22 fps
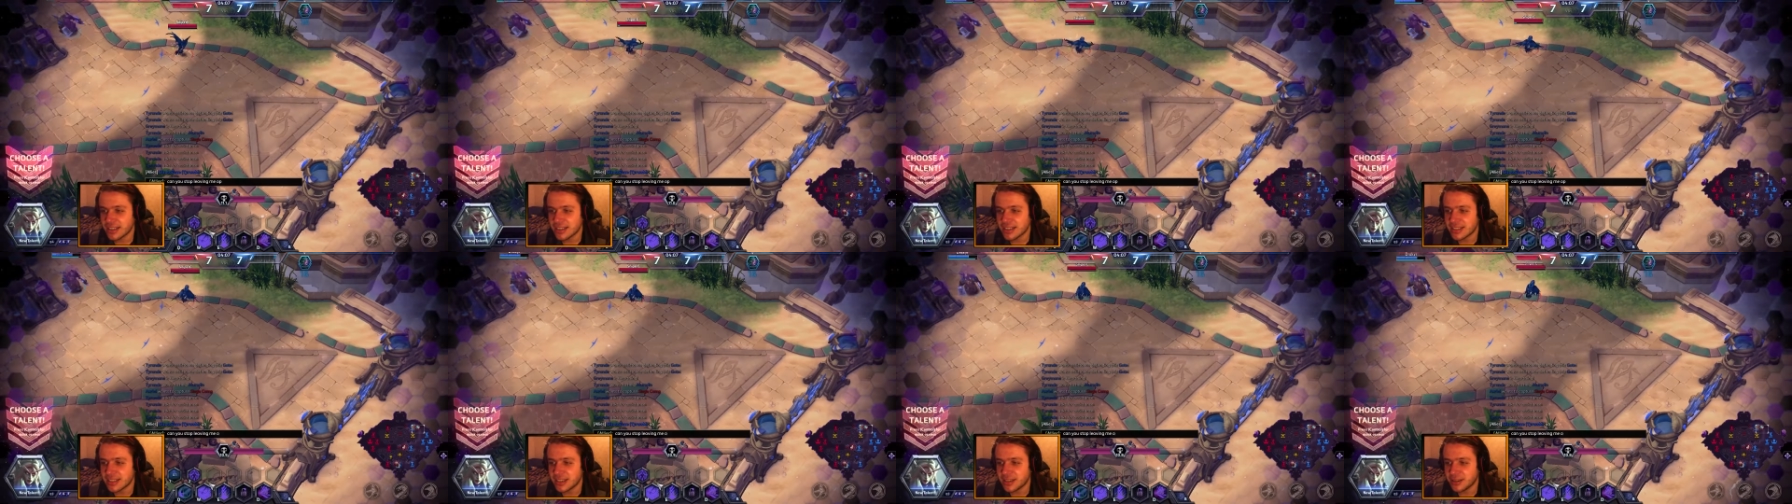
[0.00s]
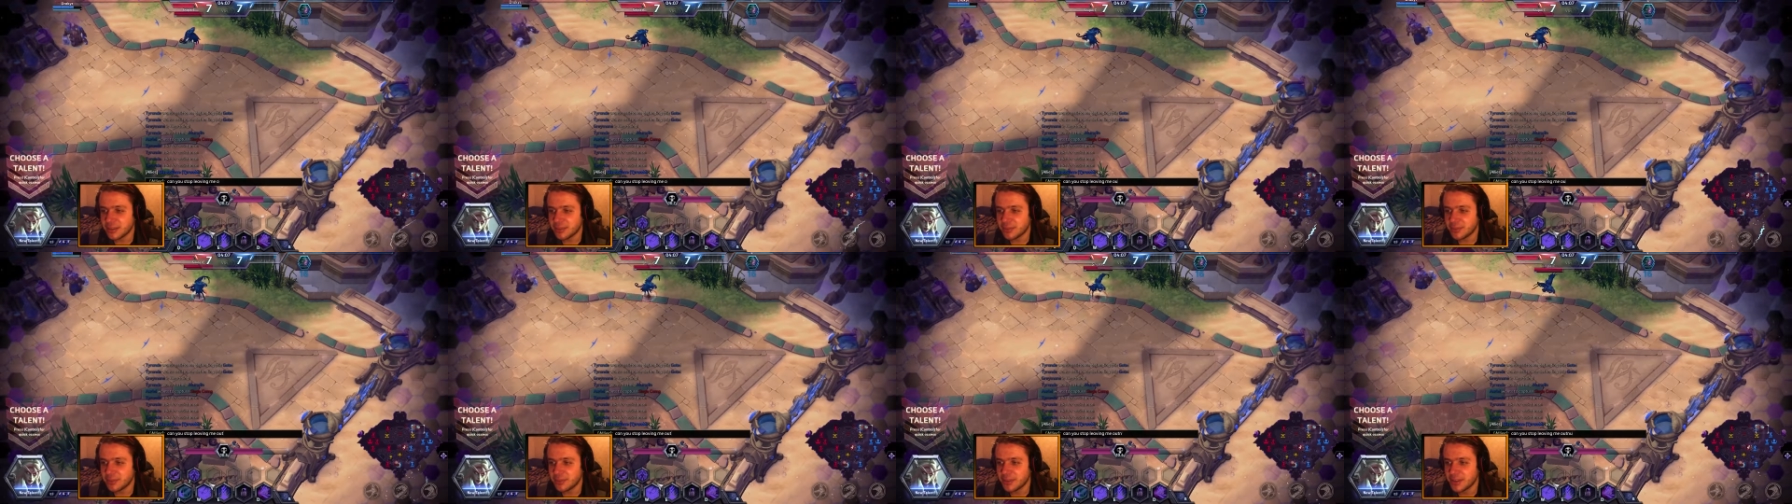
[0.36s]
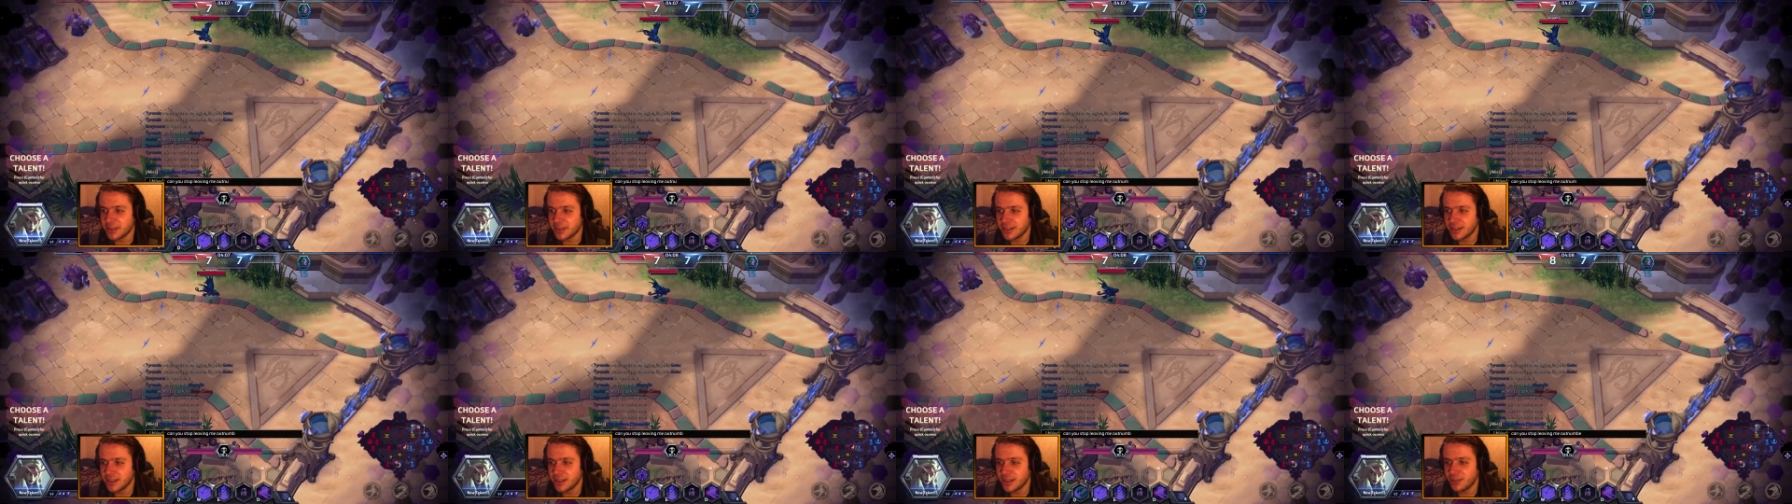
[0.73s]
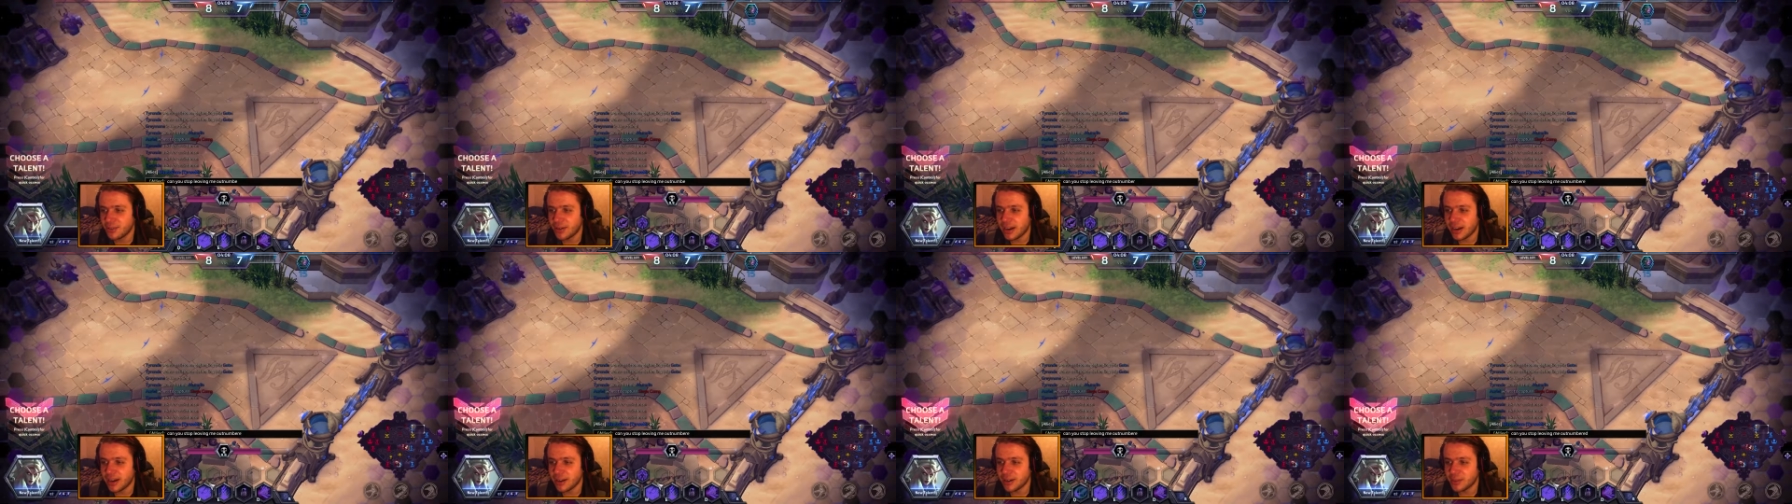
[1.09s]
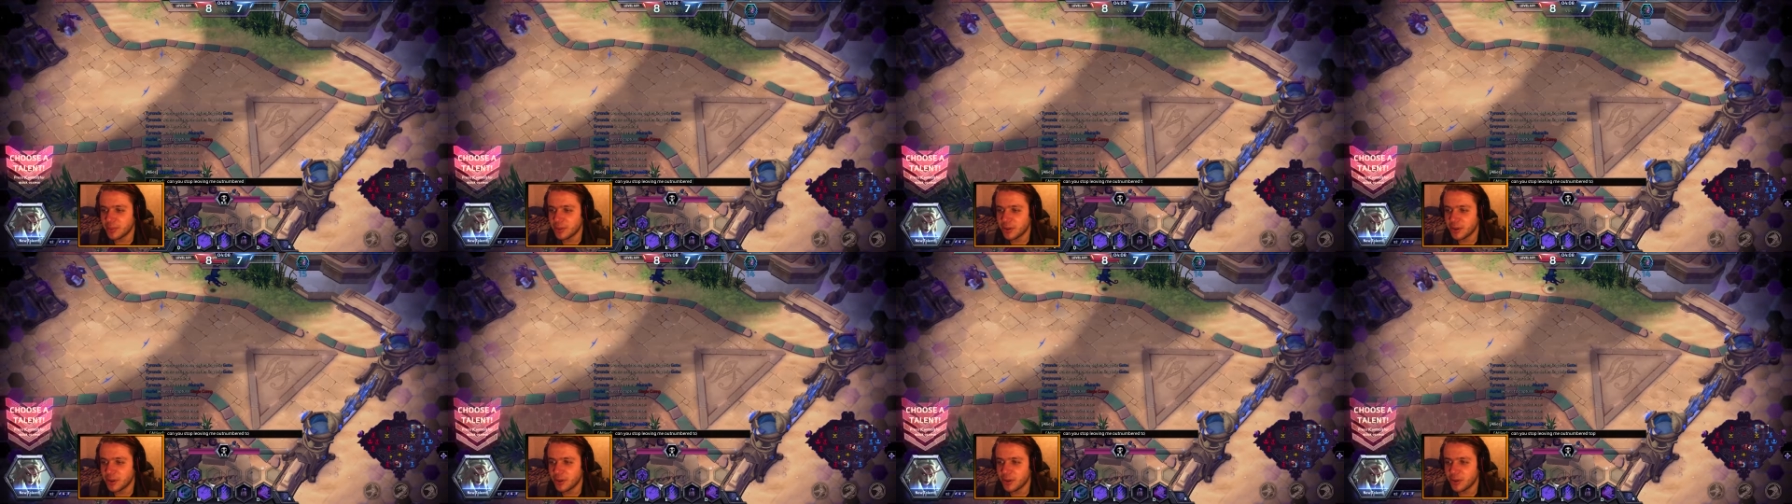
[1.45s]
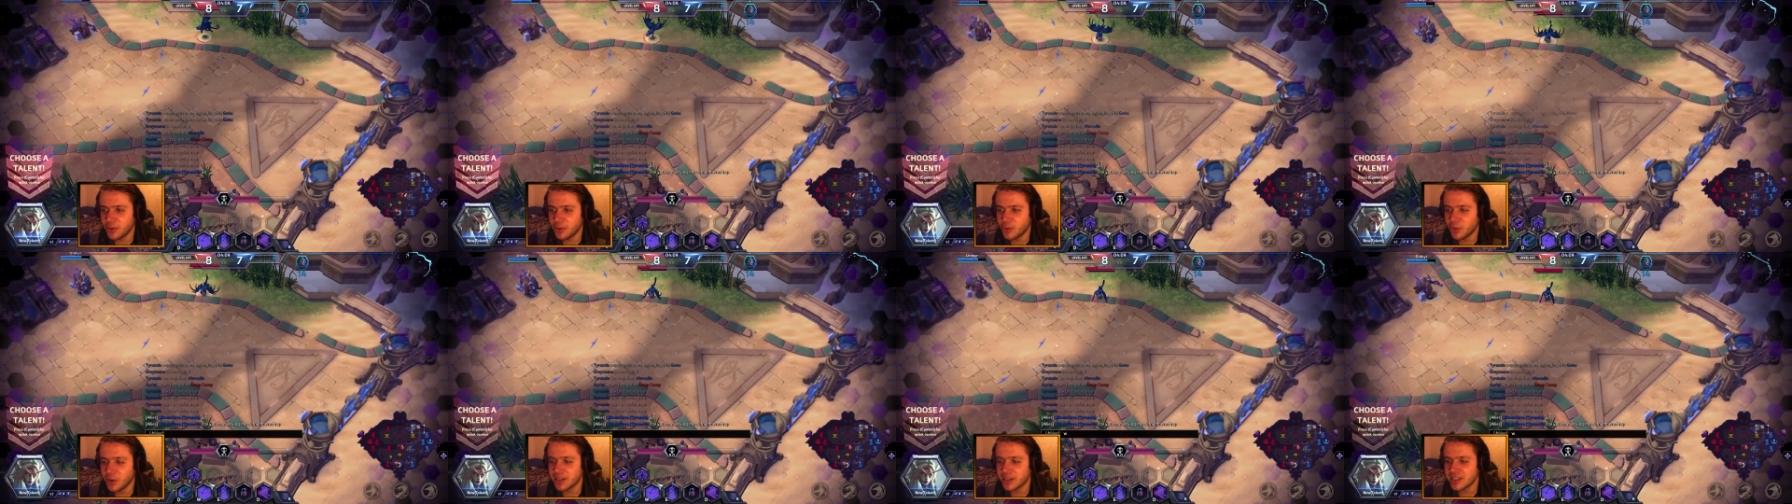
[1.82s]
some valuable
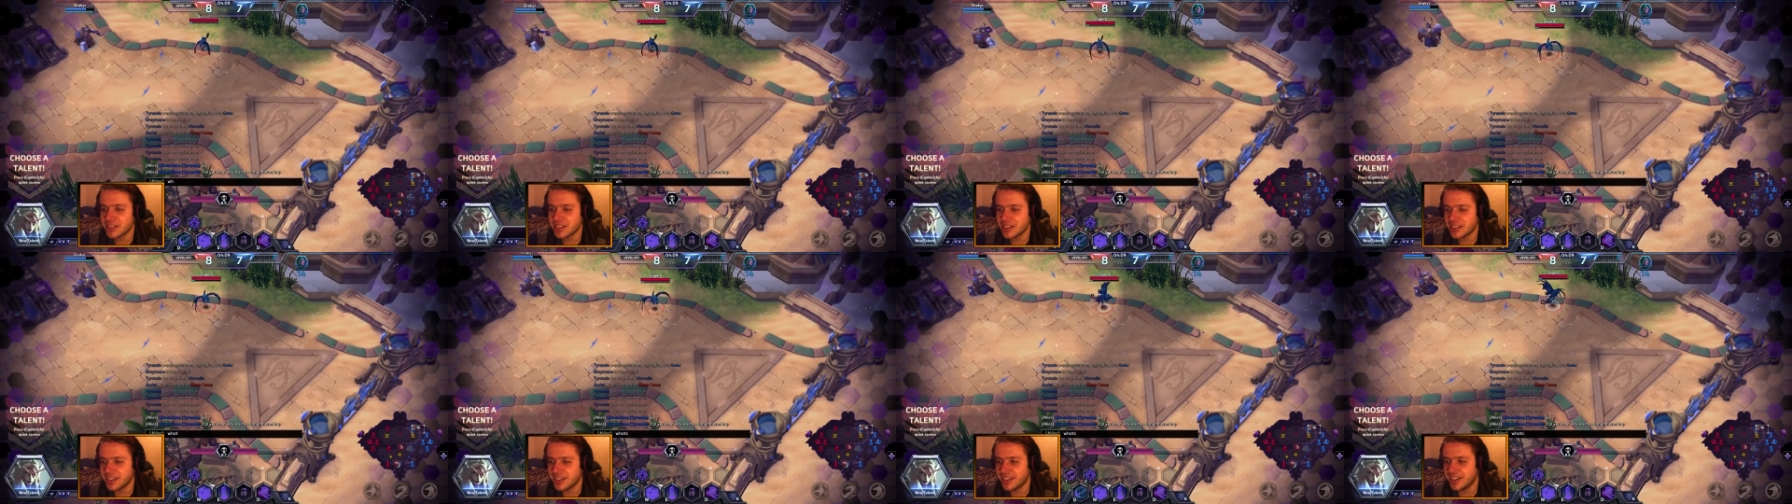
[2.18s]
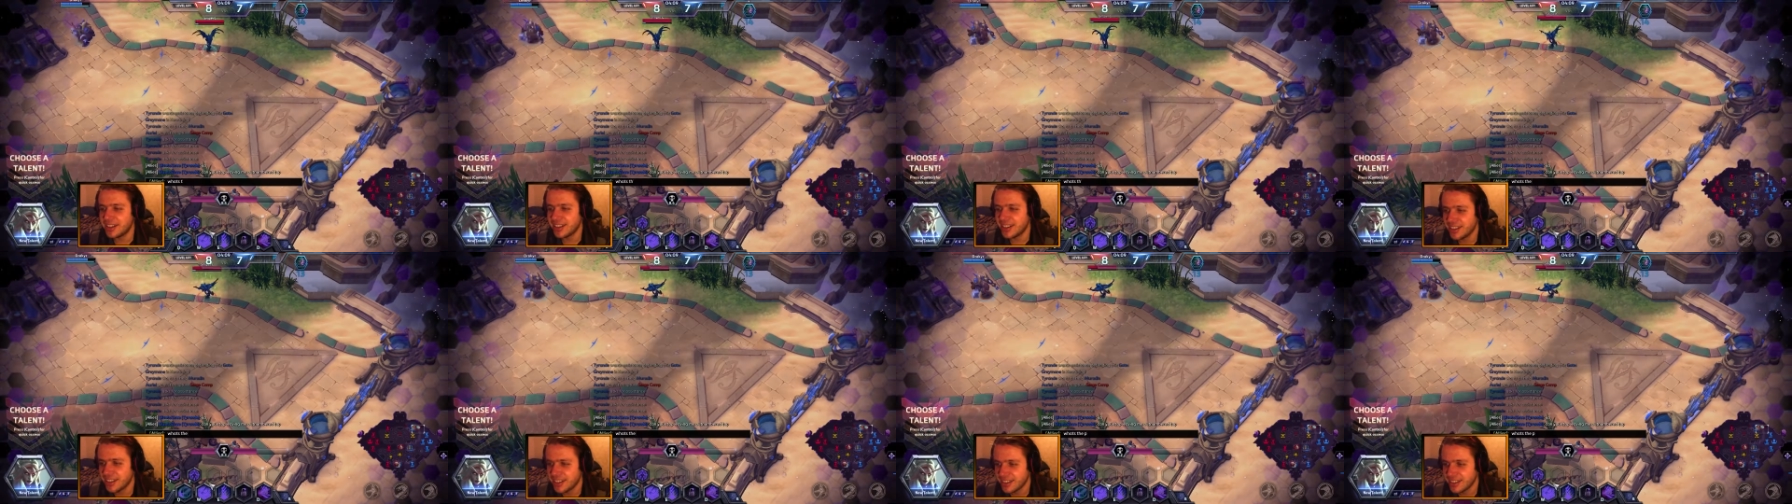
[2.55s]
words here.